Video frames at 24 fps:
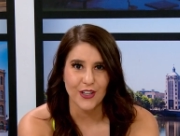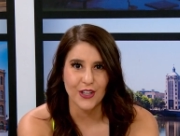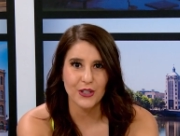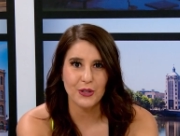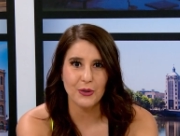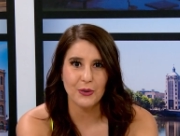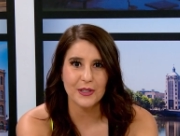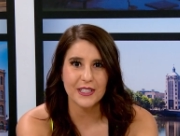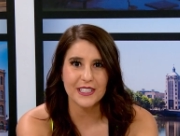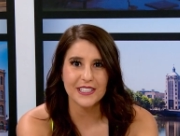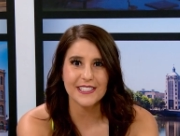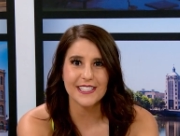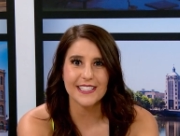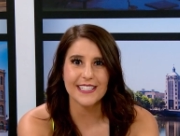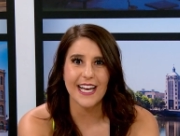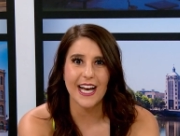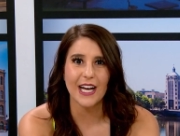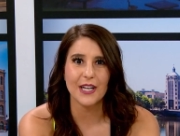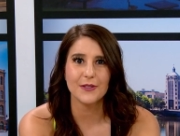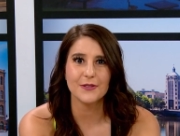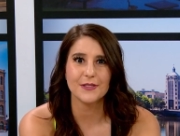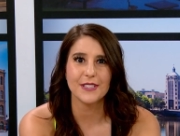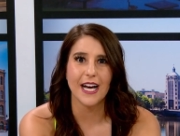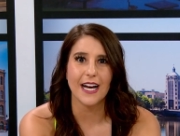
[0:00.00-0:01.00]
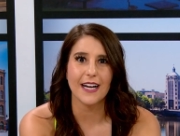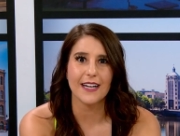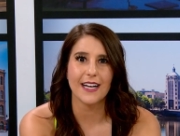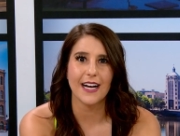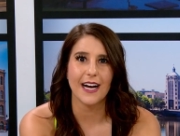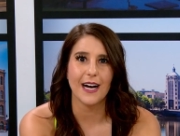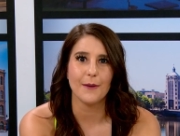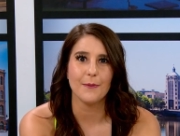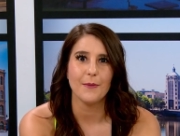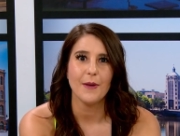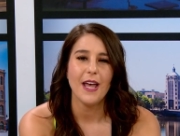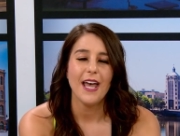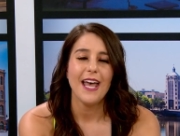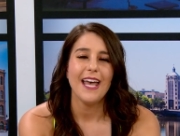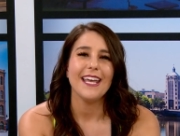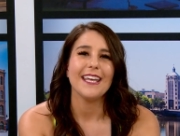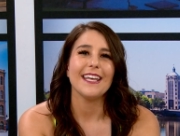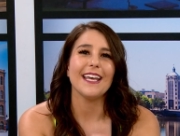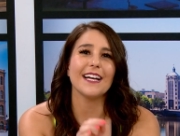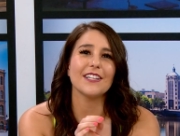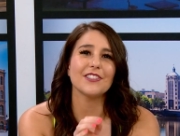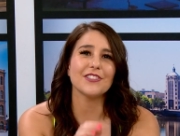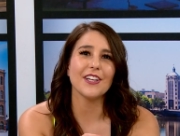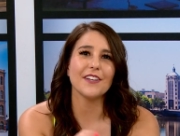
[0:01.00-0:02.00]
According to yahoo.com, you
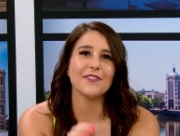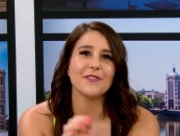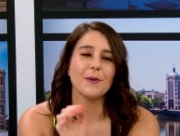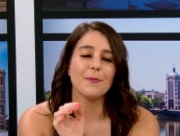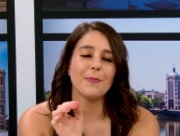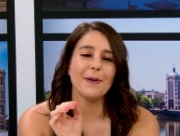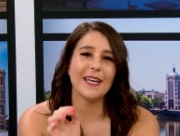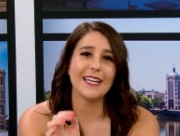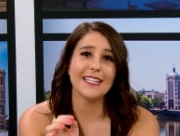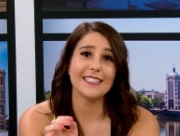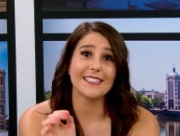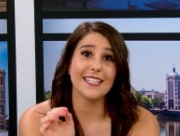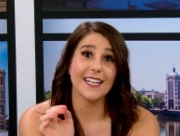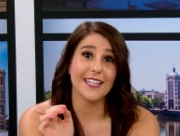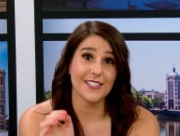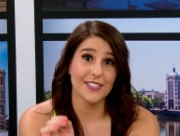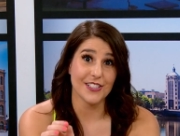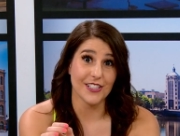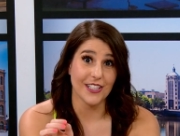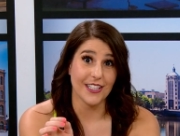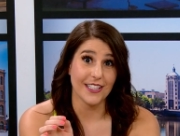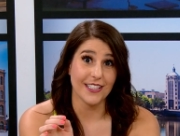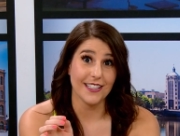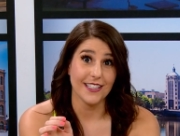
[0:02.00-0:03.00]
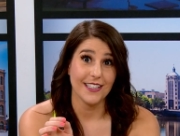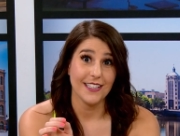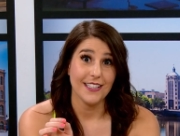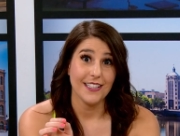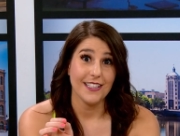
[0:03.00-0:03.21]
actually have to pay attention